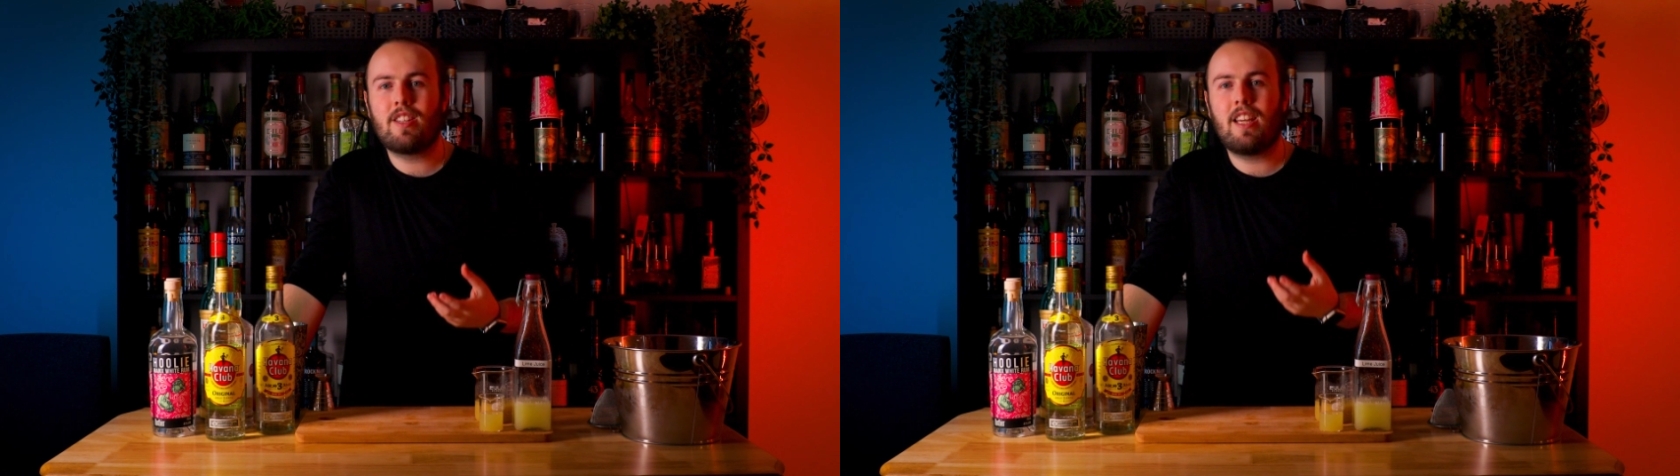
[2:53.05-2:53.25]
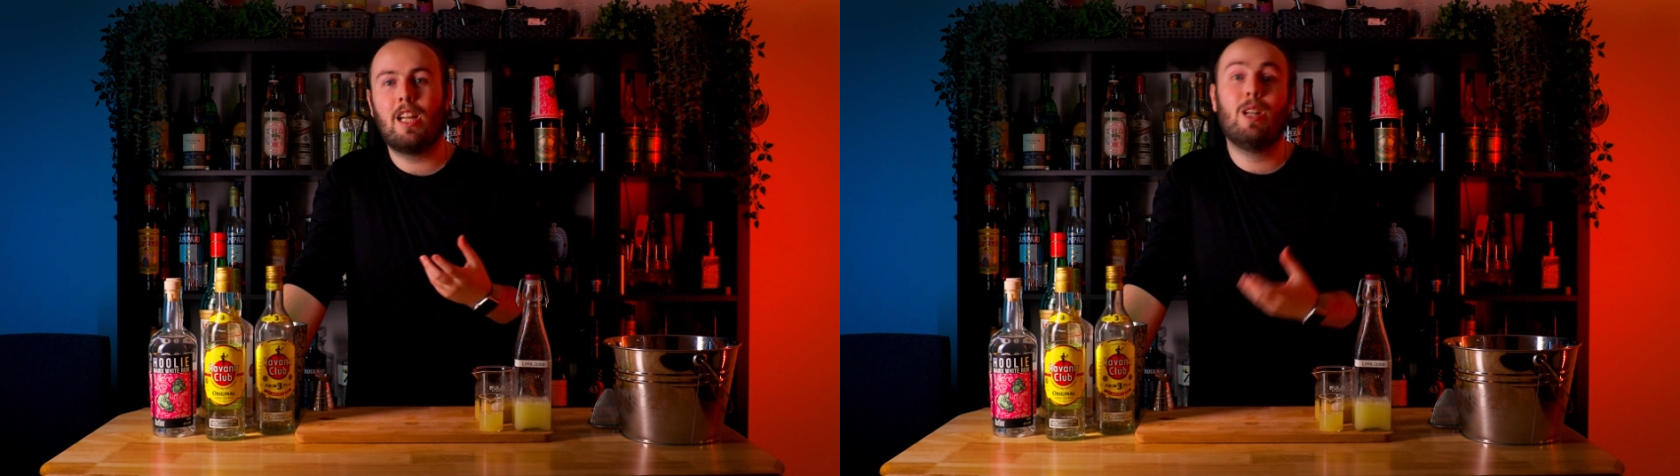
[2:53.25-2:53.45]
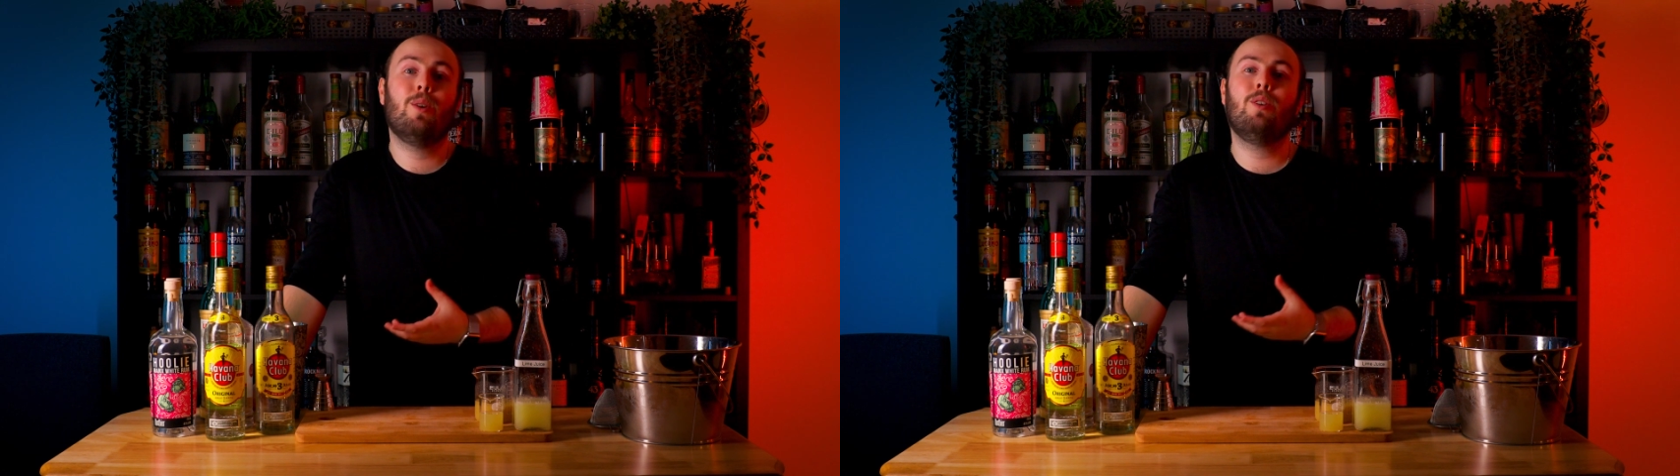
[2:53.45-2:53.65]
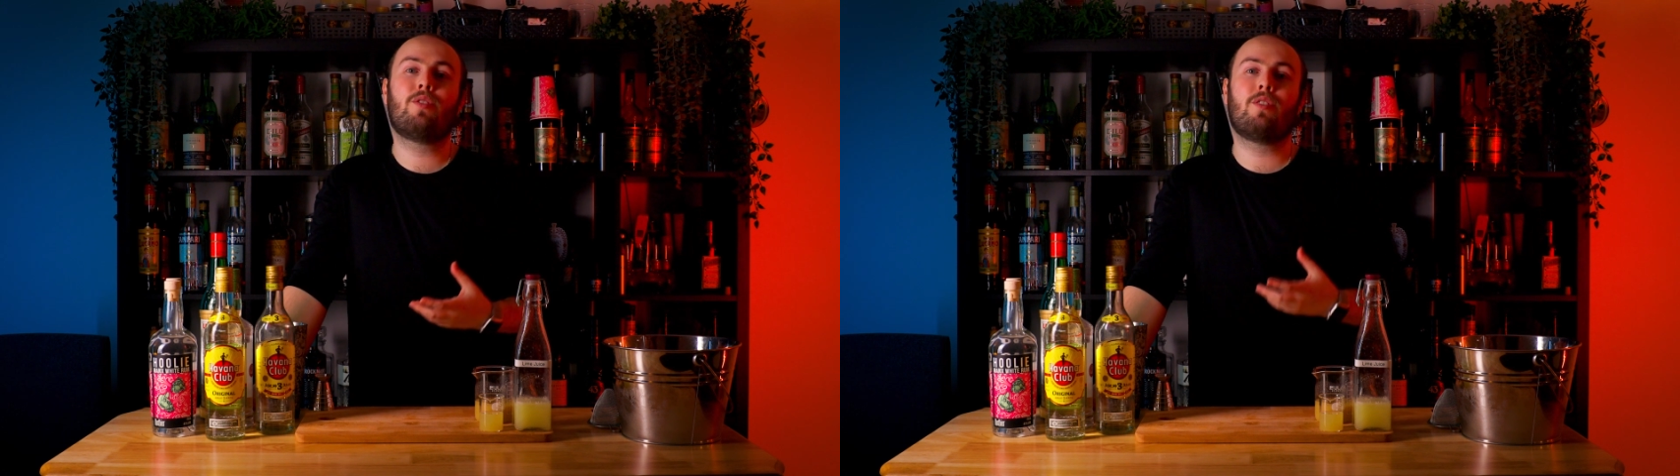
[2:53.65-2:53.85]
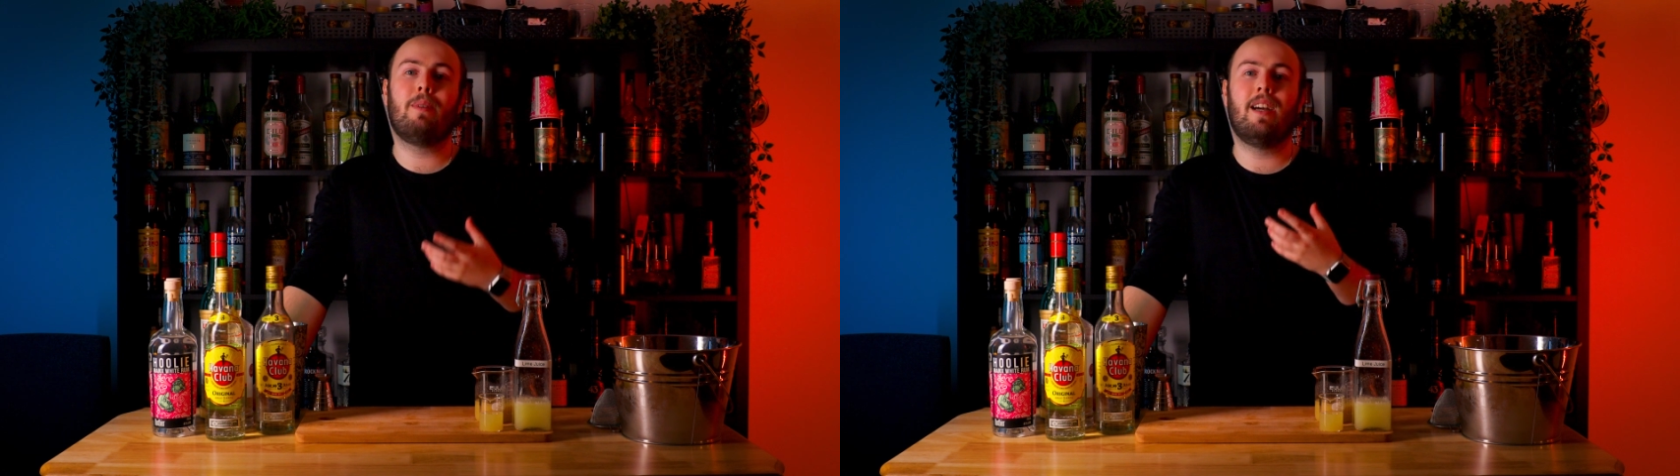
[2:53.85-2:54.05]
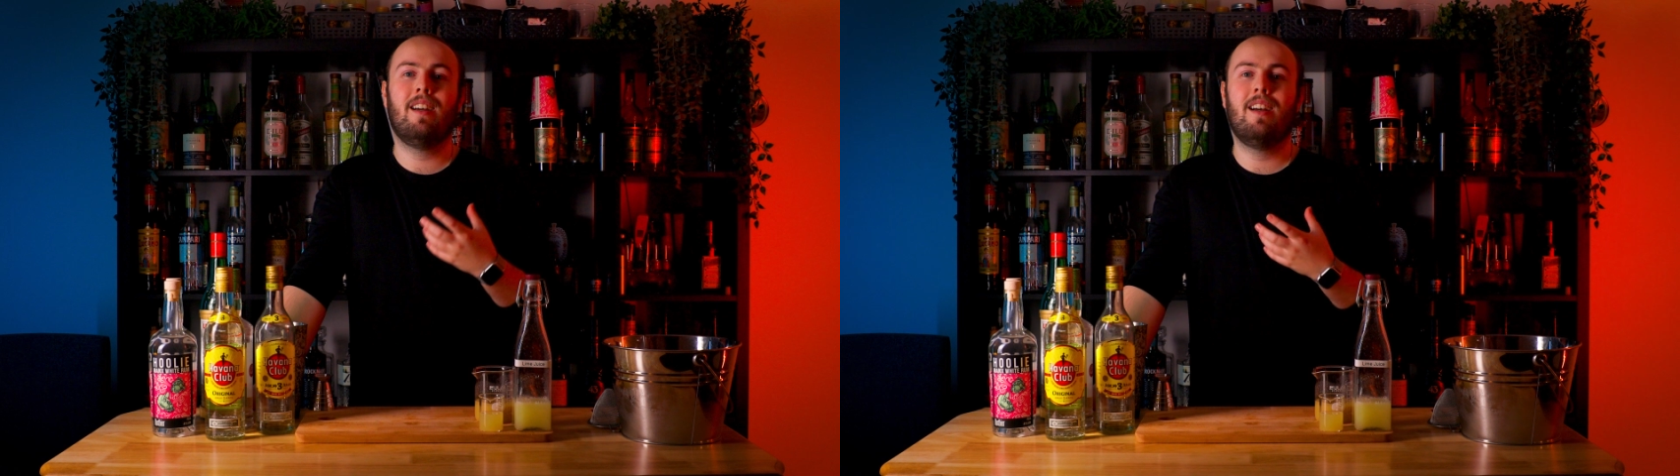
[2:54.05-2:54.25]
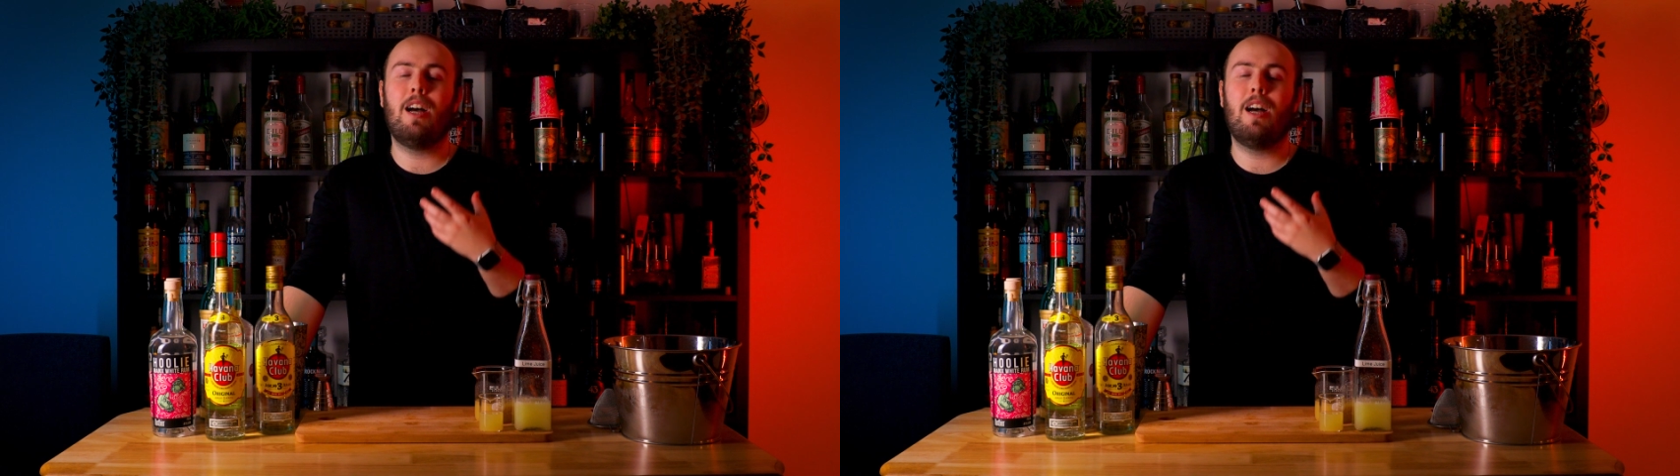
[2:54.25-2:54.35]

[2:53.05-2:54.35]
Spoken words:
that you lose from a